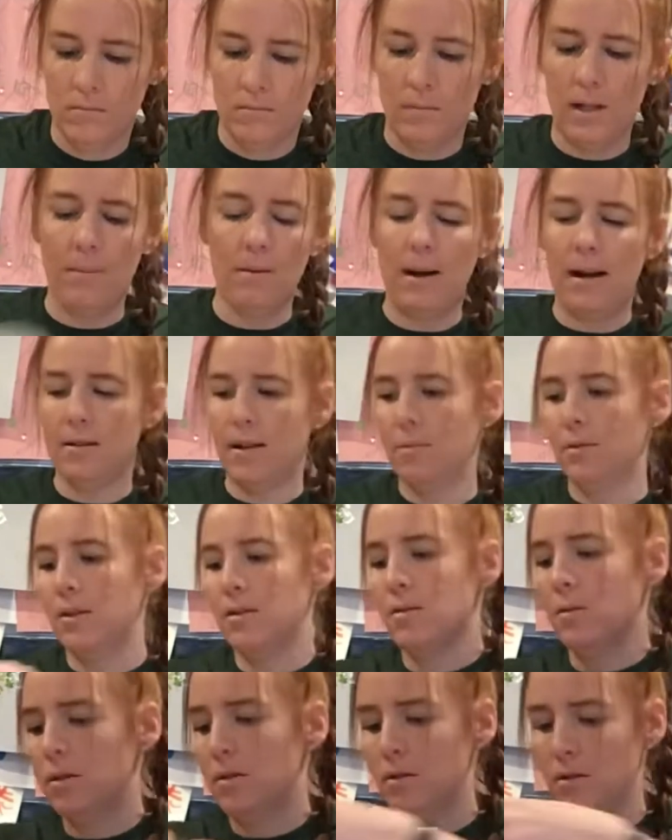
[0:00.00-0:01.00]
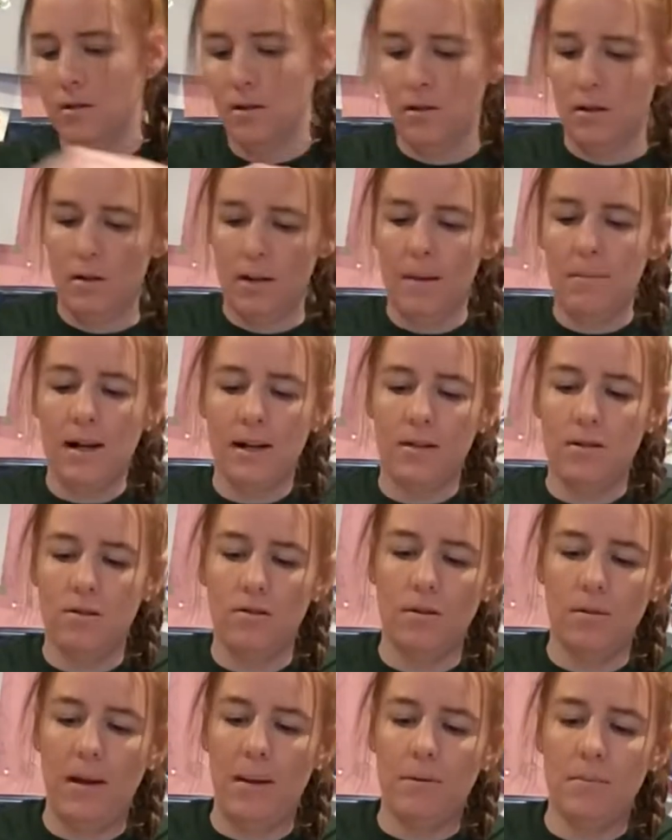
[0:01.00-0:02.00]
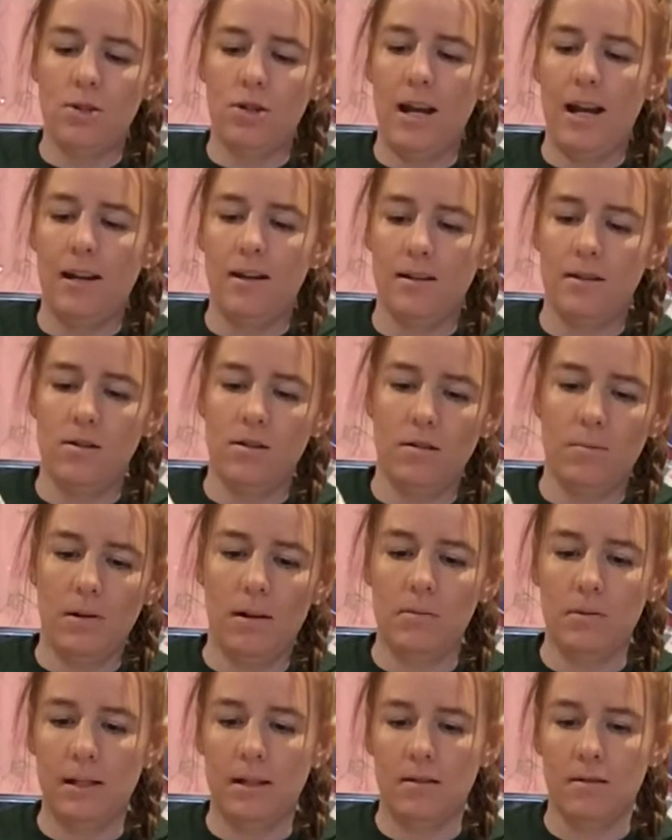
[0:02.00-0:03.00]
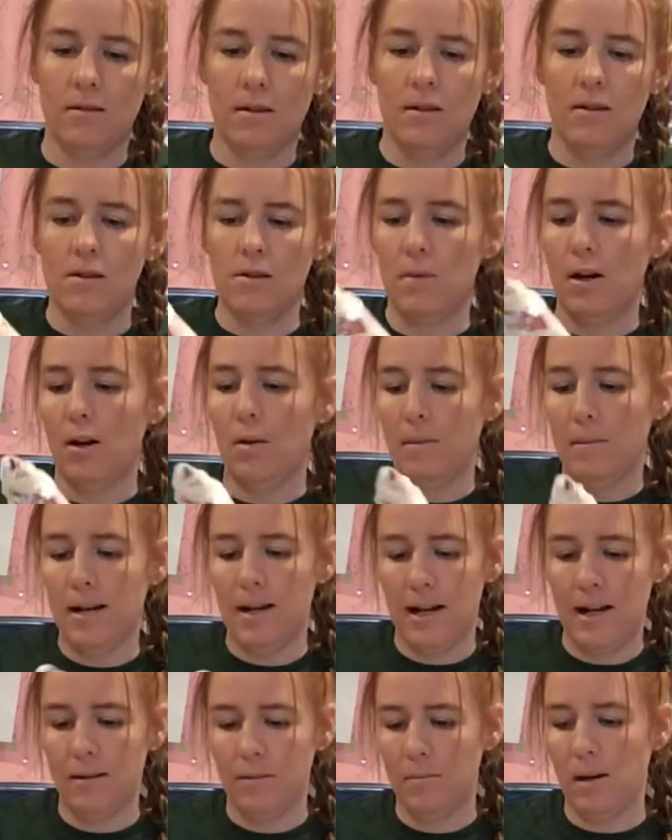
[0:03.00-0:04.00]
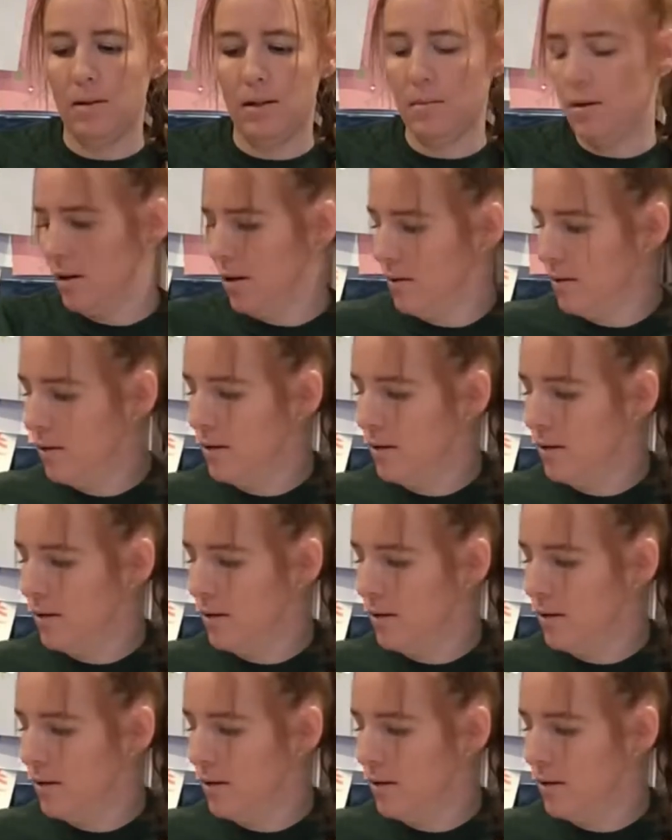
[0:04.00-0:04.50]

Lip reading: I'm about done with this one. I'm not going to do the papier-mâché until probably tomorrow or Monday, probably tomorrow.